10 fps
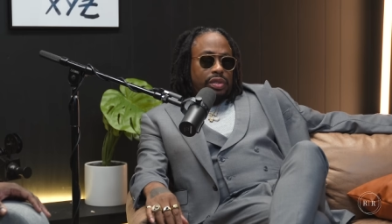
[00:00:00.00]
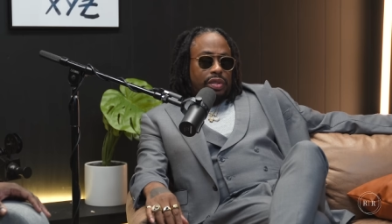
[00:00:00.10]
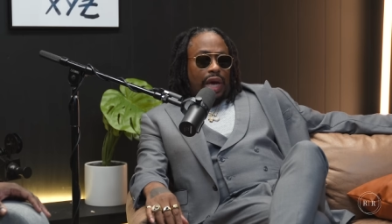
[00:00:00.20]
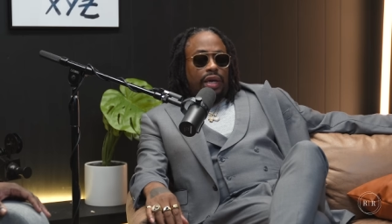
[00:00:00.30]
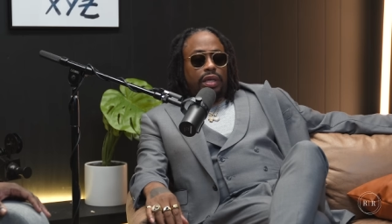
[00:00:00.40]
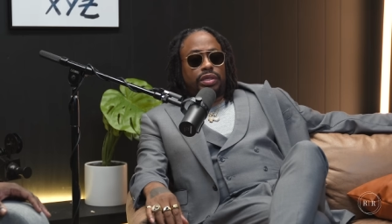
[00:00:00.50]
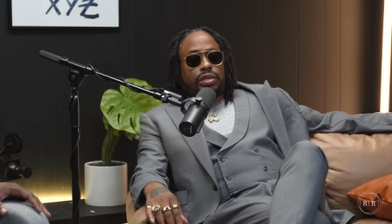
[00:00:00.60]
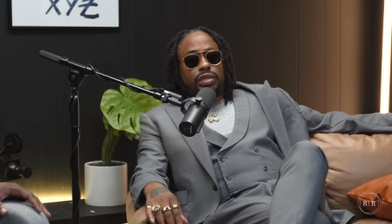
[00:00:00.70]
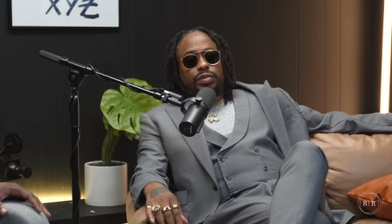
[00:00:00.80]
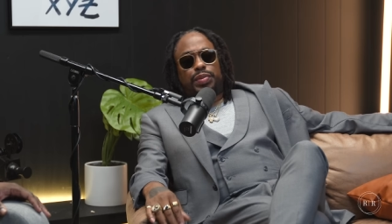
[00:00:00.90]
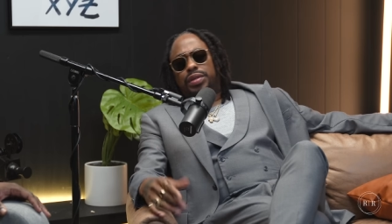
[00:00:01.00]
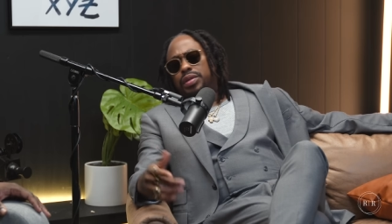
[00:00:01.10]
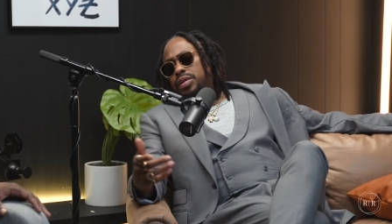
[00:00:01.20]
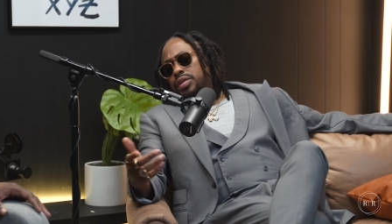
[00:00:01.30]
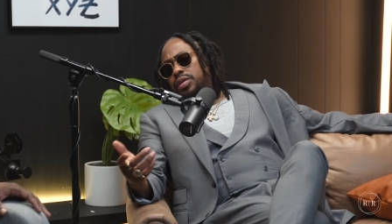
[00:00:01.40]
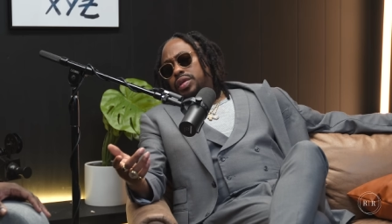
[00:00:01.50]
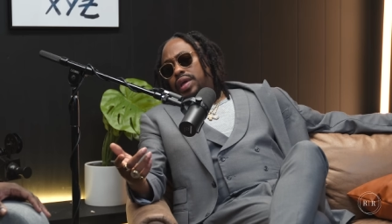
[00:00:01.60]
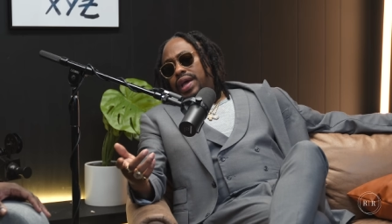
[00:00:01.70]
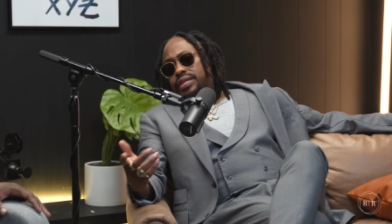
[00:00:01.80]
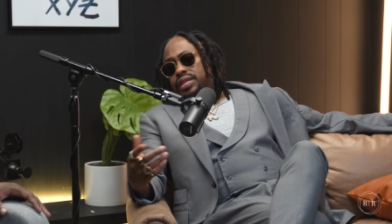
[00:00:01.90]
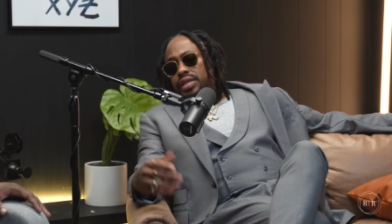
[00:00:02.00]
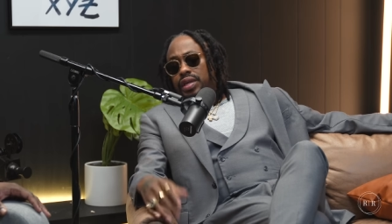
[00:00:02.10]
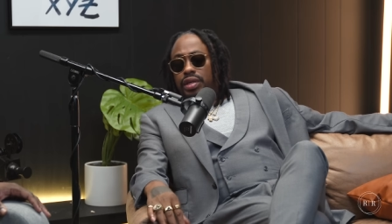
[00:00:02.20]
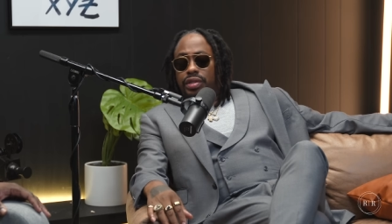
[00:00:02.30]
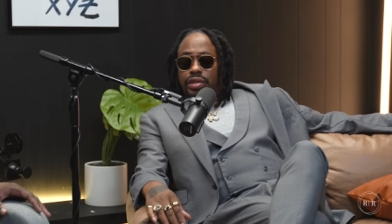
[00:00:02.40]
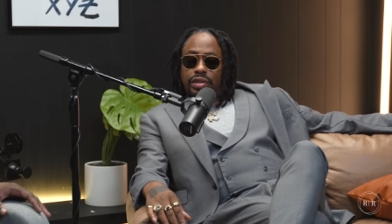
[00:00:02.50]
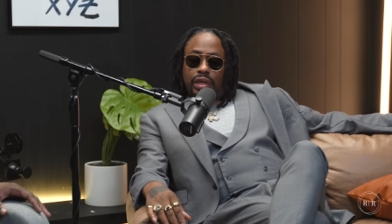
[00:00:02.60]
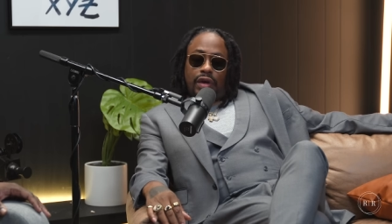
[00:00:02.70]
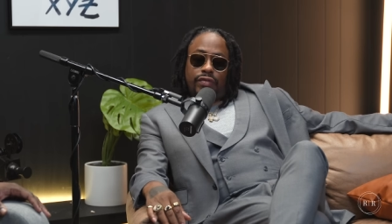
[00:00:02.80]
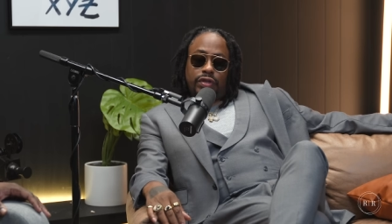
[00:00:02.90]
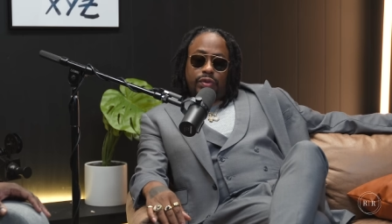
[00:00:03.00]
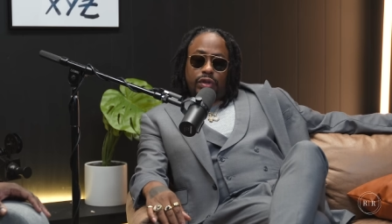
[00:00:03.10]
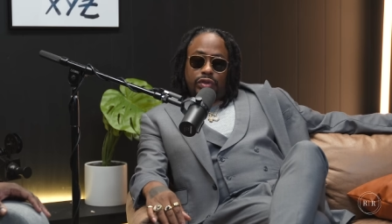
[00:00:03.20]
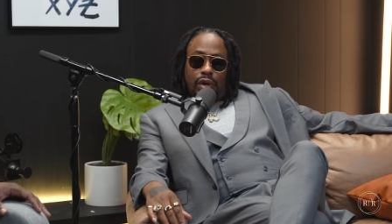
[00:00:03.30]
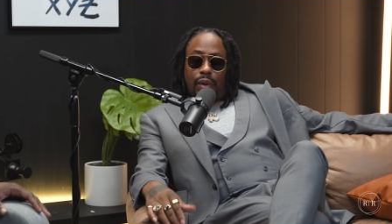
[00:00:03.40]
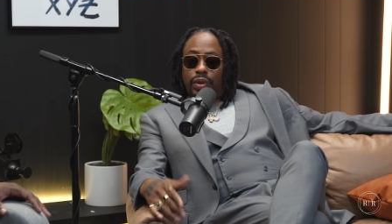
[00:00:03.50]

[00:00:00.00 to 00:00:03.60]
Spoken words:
It's been 18 years since the Love Experience dropped.